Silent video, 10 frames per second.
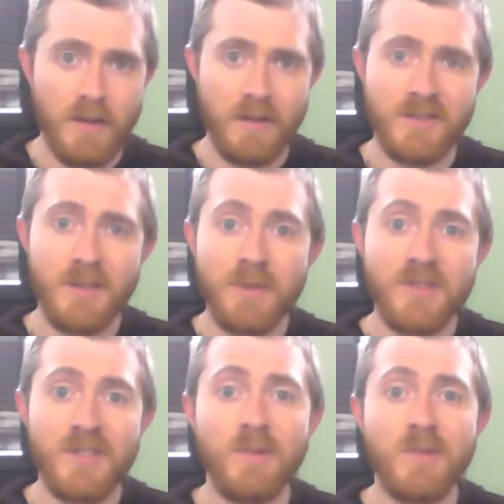And
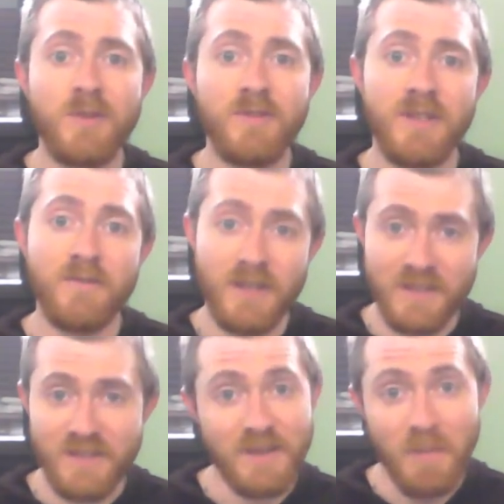simplicity was one of St.
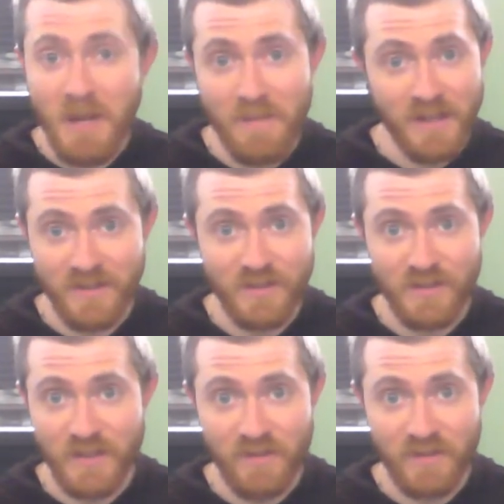Francis's main
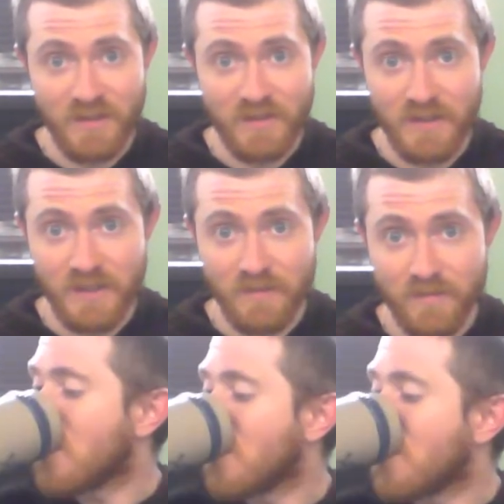messages, obviously.
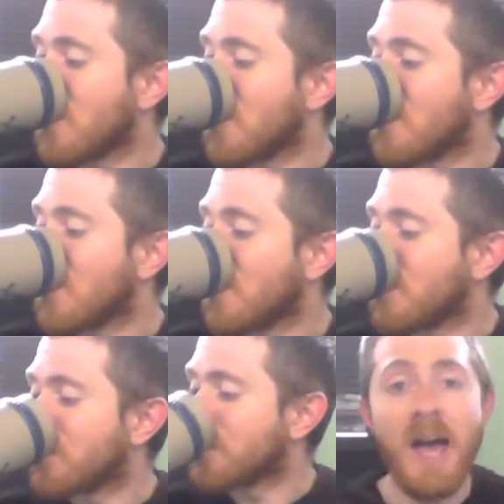
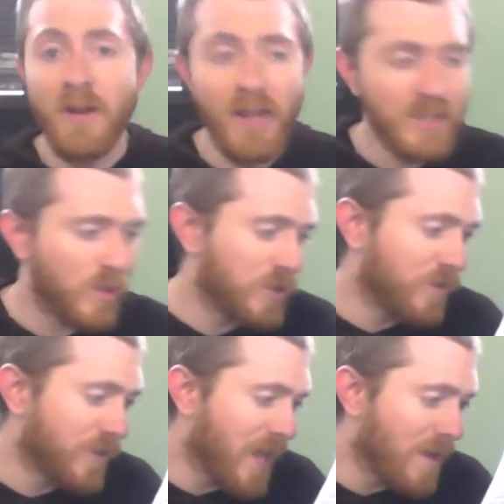And our last question
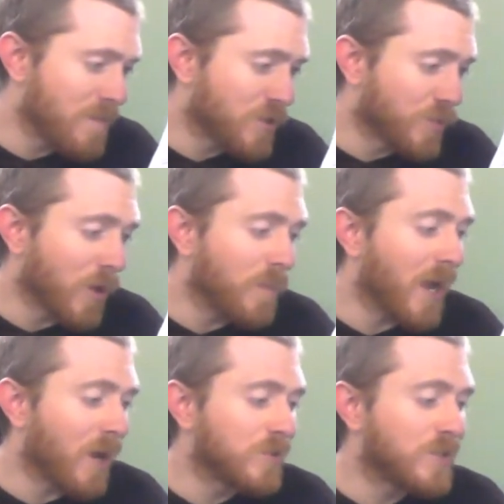of the day, Miss
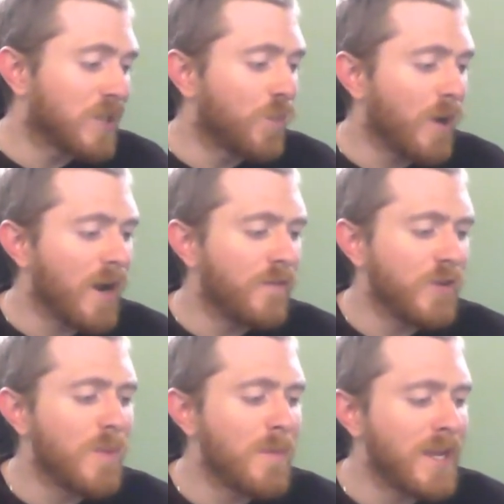Rugby Owl says, where have
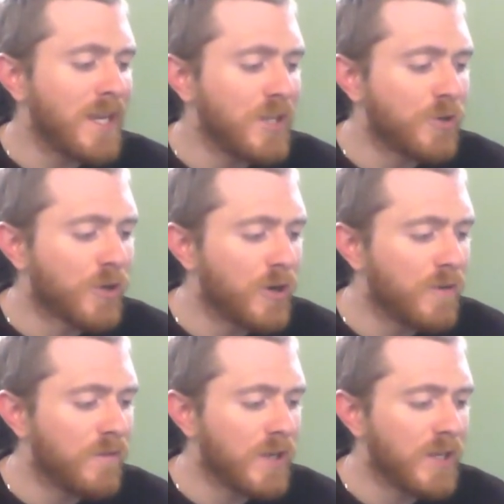you been making your
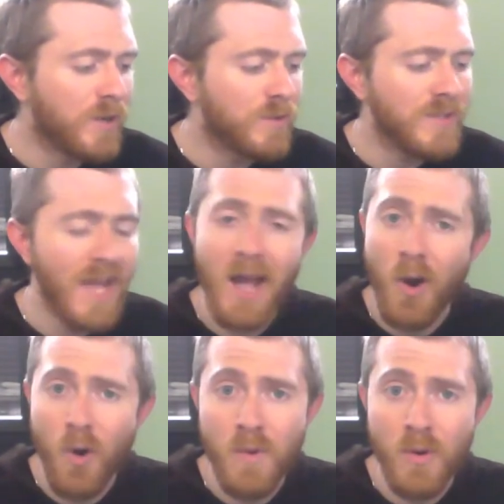current videos? At
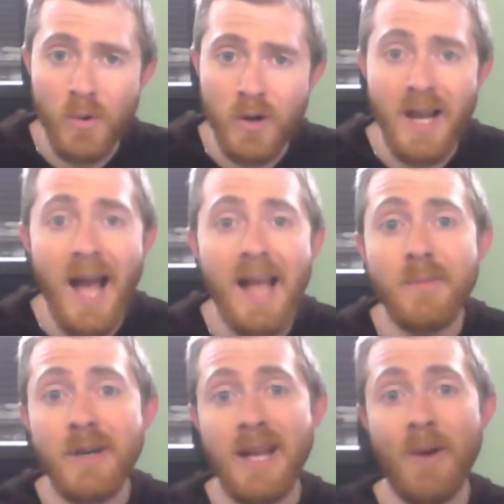home or work? I
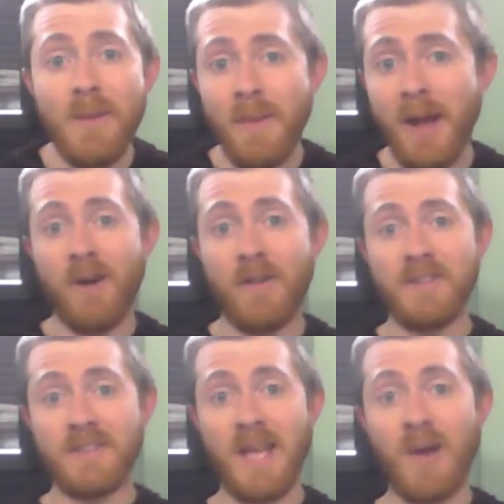am right now in my
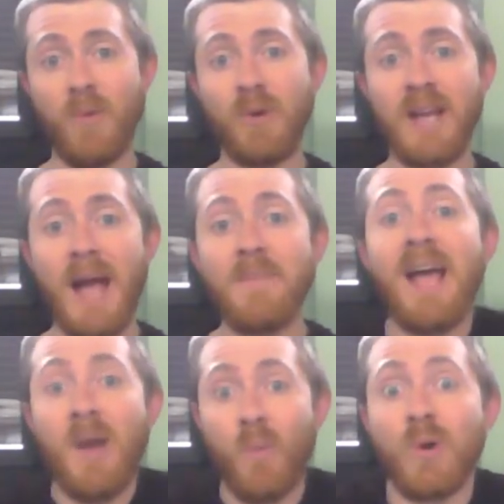office at work. I'm
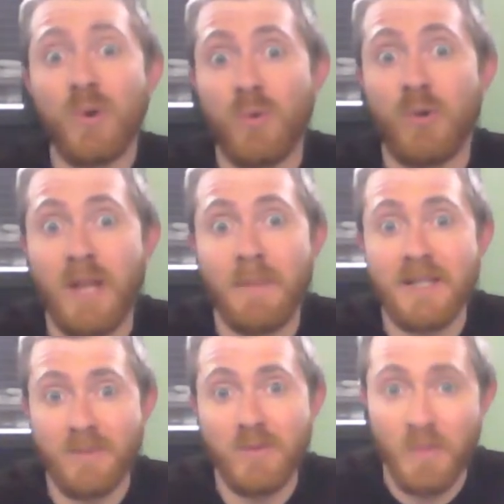not at work, like I'm
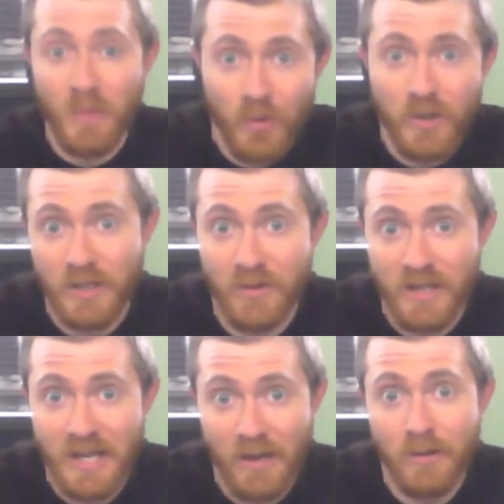not supposed to be working
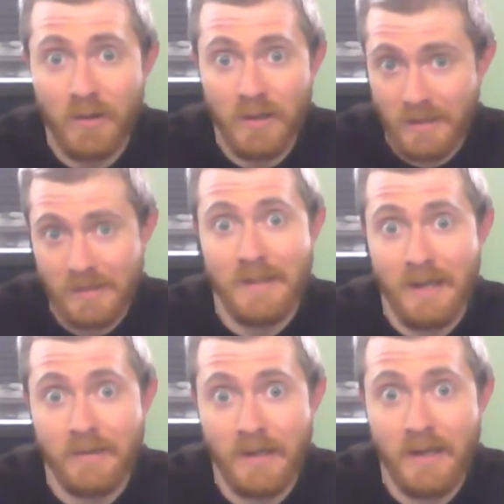right now. It's
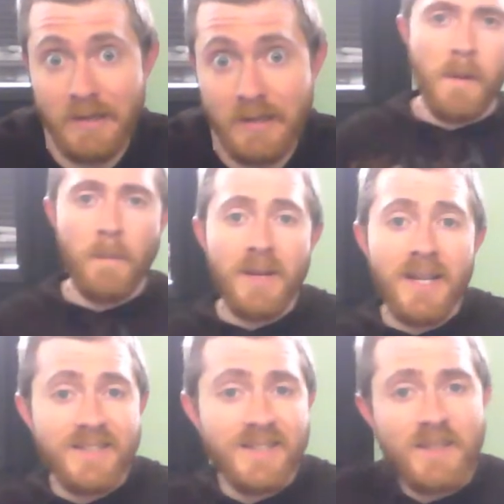Saturday. But
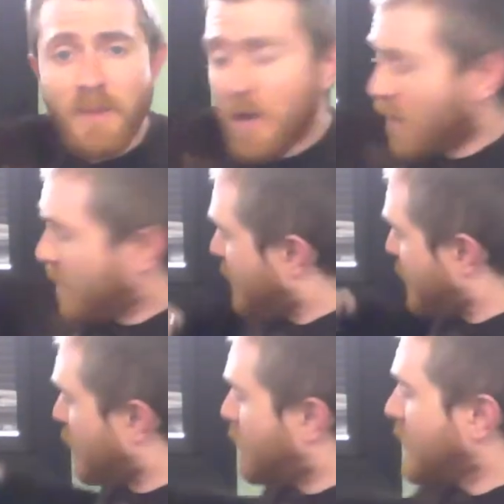yes, this is my
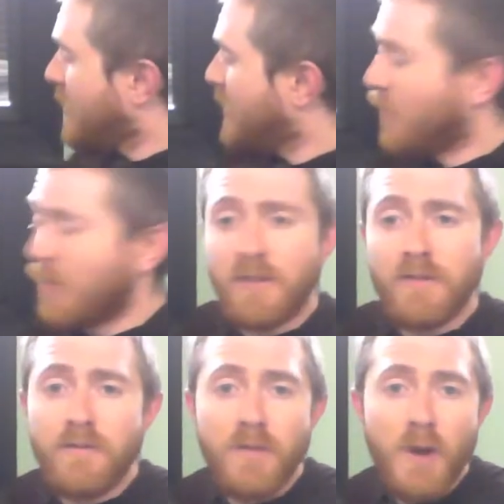office complete with
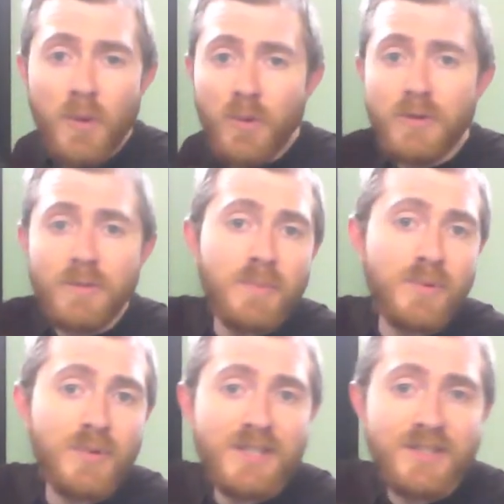phone,
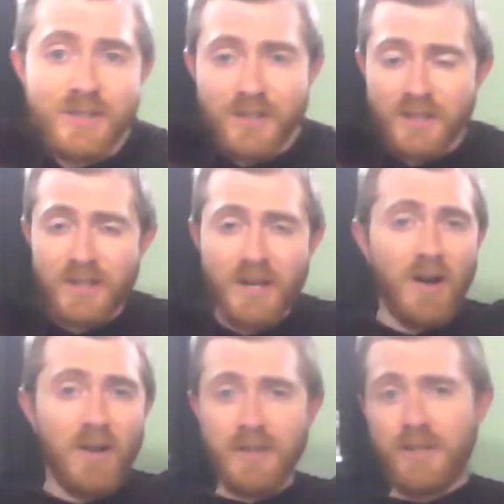printer,
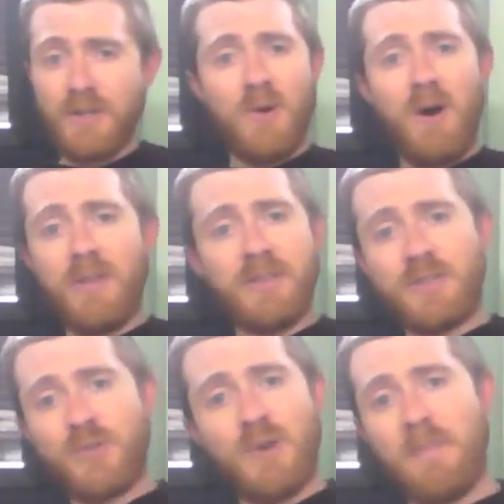all the
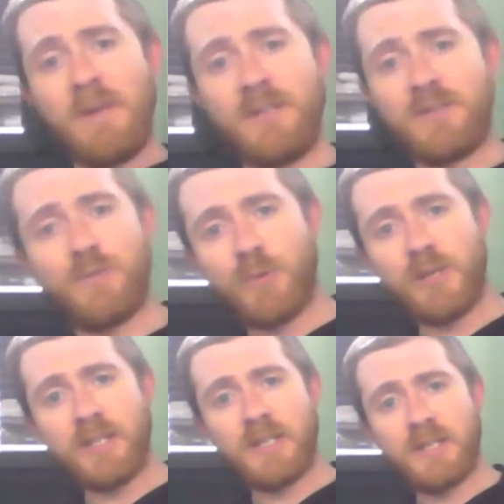trappings of
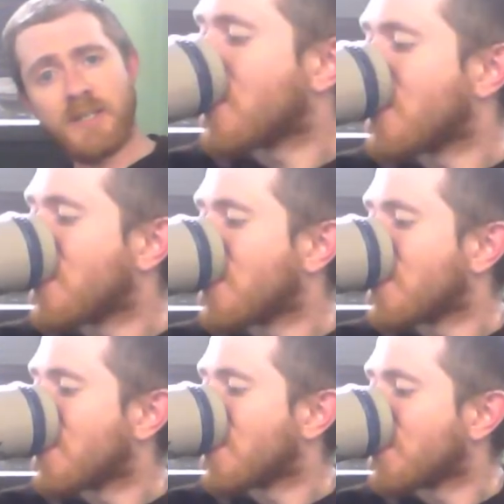work.
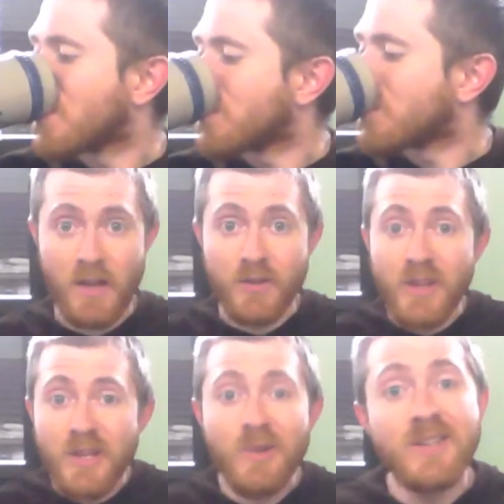So
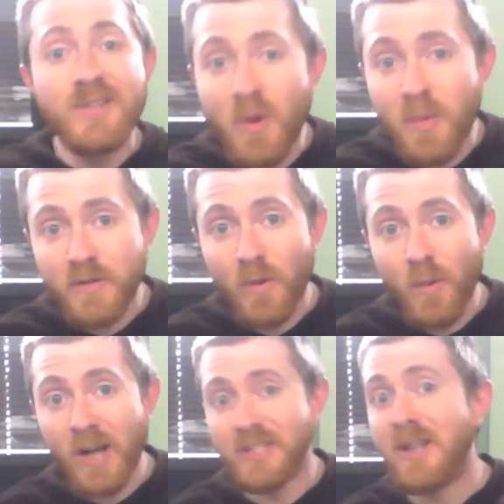thank you guys so much for
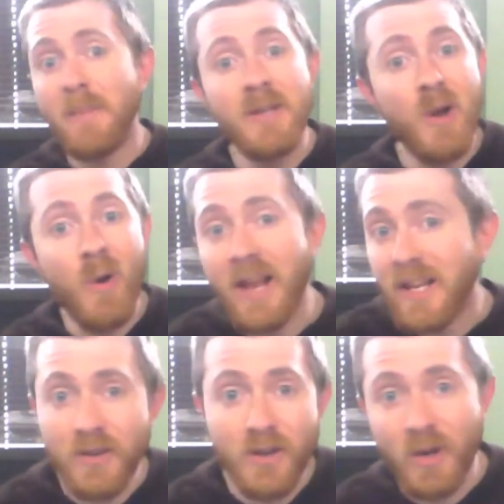watching. Let me know
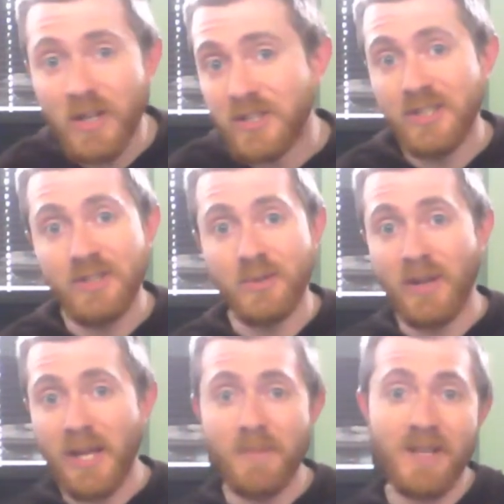any other questions
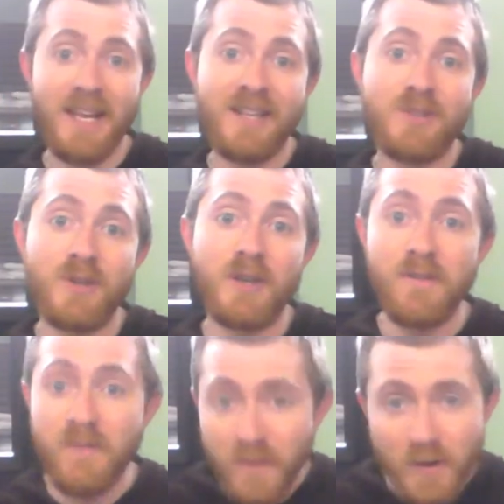you'd like me to answer in
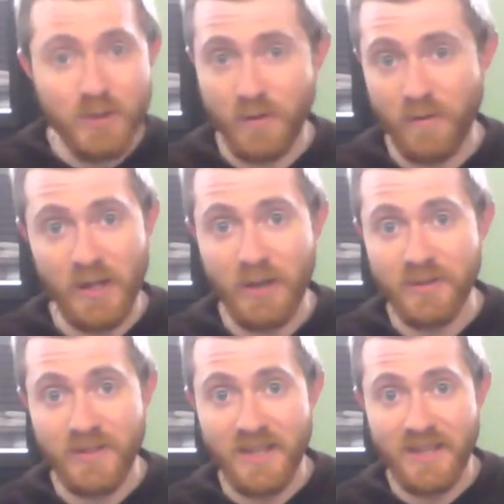future
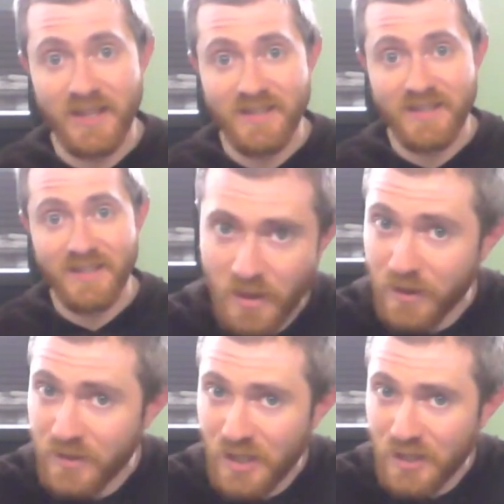videos like this.
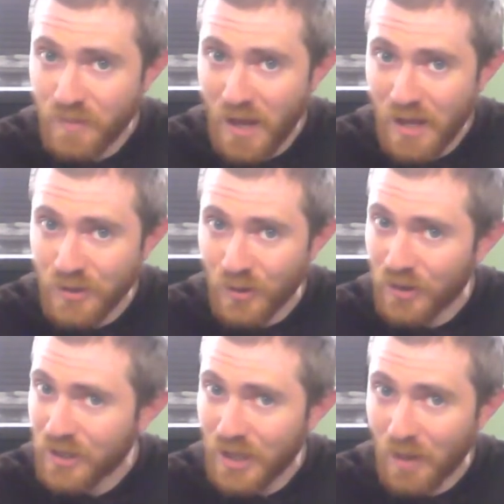This has been
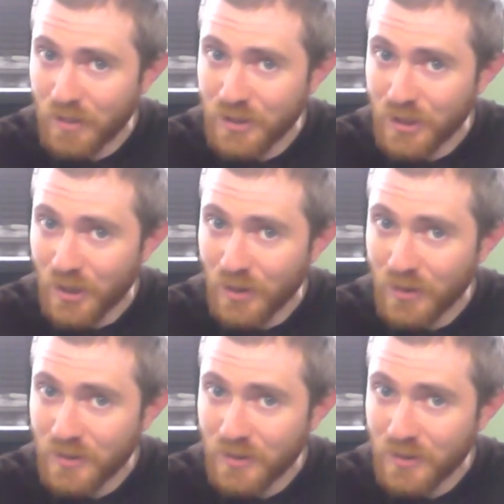your Cup of Joe.